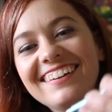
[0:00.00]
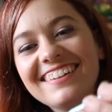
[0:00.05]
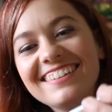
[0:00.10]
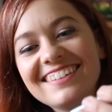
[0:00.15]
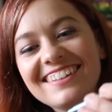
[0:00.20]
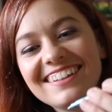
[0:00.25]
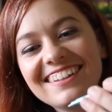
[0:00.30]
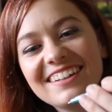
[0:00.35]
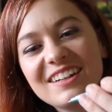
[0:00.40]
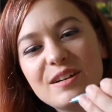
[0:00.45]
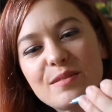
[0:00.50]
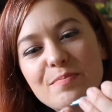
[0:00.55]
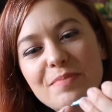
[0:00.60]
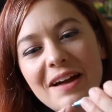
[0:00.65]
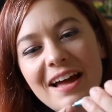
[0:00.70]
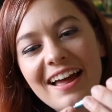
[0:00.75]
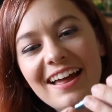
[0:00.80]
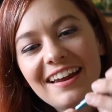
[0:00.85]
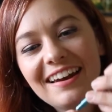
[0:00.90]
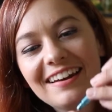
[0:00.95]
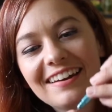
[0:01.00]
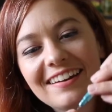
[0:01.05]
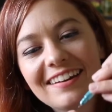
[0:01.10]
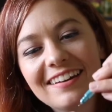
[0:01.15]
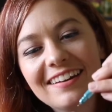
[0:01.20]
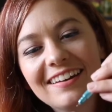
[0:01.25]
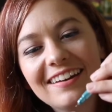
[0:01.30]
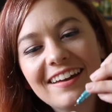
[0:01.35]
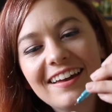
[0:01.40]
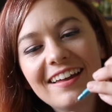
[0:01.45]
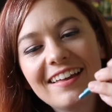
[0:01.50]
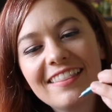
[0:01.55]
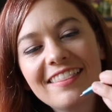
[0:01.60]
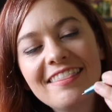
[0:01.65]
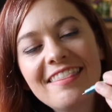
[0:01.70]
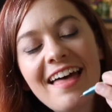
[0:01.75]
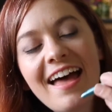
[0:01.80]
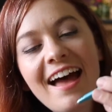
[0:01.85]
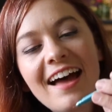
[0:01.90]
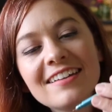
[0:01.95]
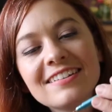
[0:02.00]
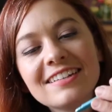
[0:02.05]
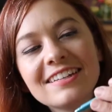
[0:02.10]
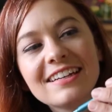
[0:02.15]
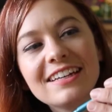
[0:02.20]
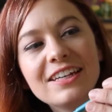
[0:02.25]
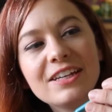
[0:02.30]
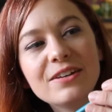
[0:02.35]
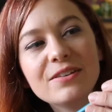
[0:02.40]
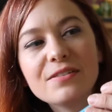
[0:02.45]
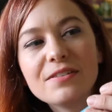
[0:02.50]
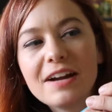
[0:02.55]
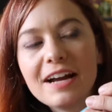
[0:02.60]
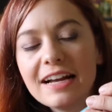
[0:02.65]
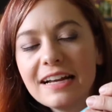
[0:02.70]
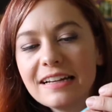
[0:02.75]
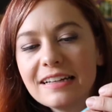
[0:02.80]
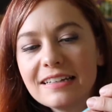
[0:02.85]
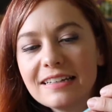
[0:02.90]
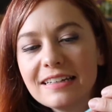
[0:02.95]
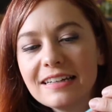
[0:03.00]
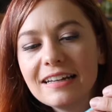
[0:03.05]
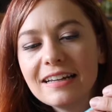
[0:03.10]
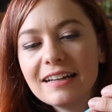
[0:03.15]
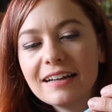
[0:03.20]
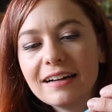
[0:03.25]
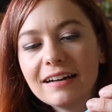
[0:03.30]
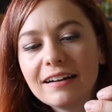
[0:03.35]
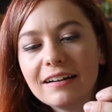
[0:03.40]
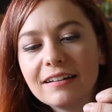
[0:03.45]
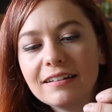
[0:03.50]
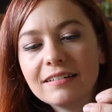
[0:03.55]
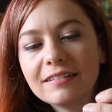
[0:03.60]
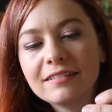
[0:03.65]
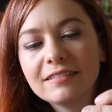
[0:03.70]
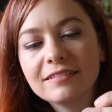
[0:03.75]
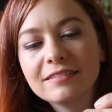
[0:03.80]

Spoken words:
It's a little pen. That's a cute idea.